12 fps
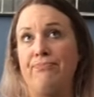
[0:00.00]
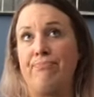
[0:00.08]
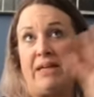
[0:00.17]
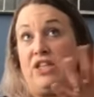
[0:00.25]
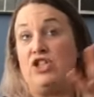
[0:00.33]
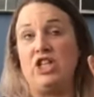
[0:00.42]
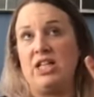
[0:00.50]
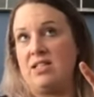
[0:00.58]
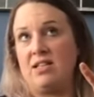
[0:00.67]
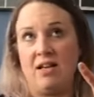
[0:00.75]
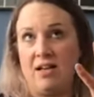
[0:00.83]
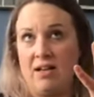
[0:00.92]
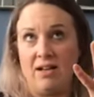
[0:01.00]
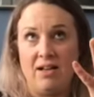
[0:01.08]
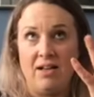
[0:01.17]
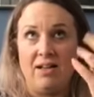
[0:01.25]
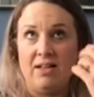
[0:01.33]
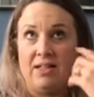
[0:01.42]
binge eater,
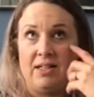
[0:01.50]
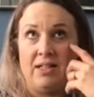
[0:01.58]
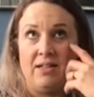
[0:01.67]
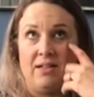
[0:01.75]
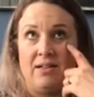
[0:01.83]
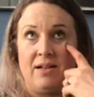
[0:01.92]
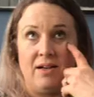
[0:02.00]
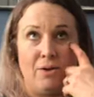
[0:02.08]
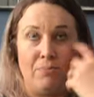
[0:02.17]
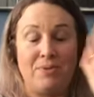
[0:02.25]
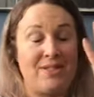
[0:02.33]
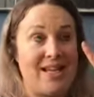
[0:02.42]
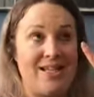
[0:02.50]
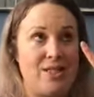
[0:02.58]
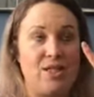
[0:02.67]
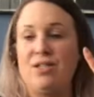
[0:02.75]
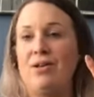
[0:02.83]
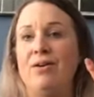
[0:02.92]

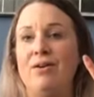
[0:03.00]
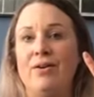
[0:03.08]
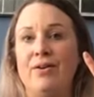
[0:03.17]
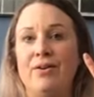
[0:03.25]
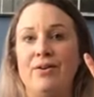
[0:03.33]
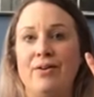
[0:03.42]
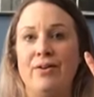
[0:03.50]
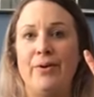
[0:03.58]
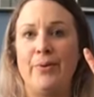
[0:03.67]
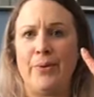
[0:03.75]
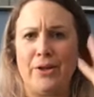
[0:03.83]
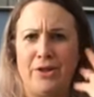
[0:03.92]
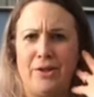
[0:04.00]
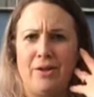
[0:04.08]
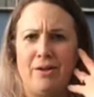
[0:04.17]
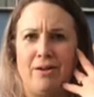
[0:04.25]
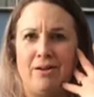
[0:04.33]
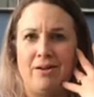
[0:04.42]
obsessed with
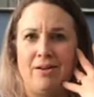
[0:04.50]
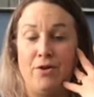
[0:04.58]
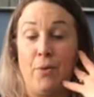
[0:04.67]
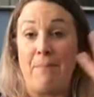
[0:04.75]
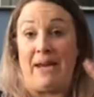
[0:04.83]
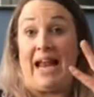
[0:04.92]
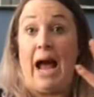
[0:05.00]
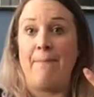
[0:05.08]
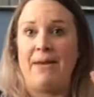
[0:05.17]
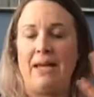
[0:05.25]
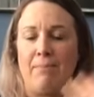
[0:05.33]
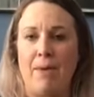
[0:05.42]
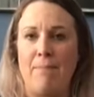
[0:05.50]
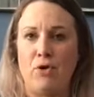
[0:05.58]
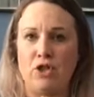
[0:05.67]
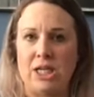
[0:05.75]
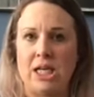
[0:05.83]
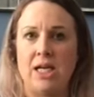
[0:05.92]
not being happy in my
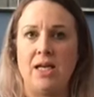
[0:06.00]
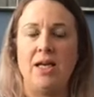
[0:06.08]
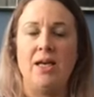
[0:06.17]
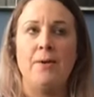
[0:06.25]
body.